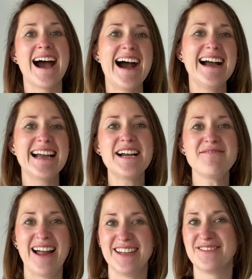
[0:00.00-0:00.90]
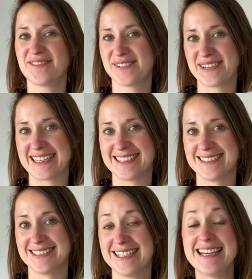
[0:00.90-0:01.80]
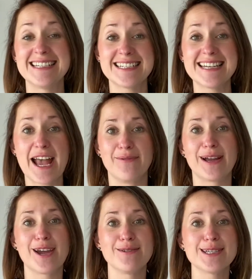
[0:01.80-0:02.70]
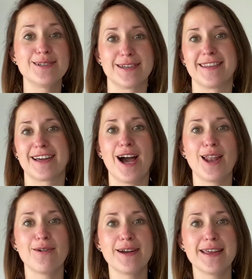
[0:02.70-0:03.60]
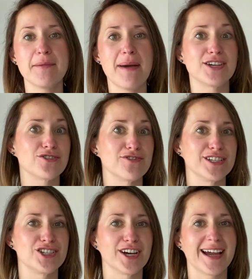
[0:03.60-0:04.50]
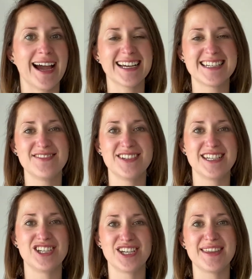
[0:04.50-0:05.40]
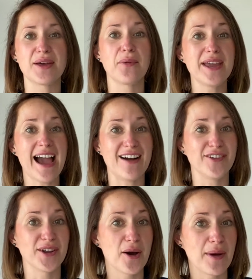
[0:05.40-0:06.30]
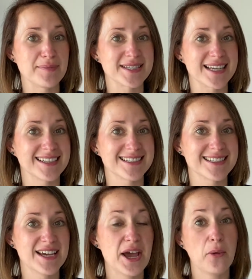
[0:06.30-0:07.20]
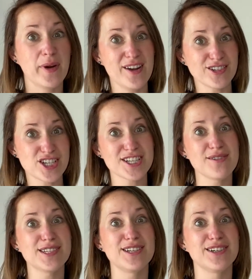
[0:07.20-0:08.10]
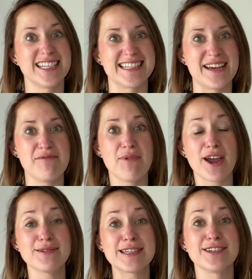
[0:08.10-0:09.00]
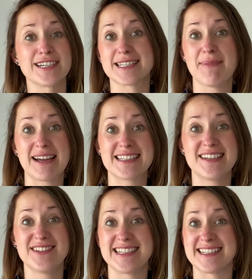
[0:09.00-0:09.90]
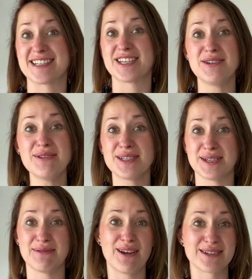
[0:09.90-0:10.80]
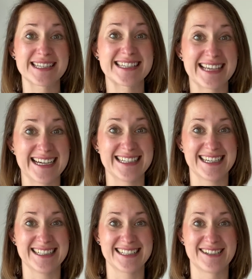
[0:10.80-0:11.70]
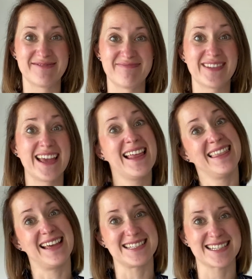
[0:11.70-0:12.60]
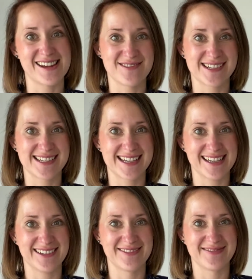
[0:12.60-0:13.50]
Hi, I'm Helen from Twinkl. Today we're going to look at the Colouring the Measuring Jug activity sheet that we have on our website. We're not just going to look at it, we're going to look at some activities that you could do alongside it. Let's go and see.